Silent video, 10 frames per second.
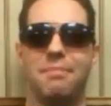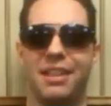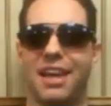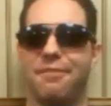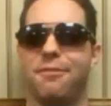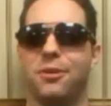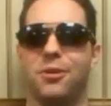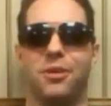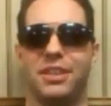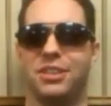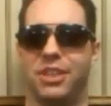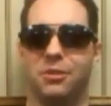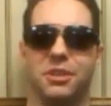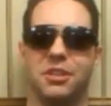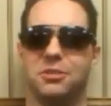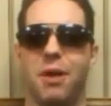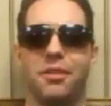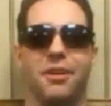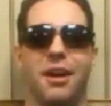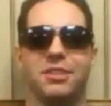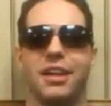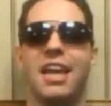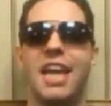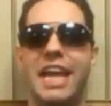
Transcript: made that phone call and he shielded his mother, I was like,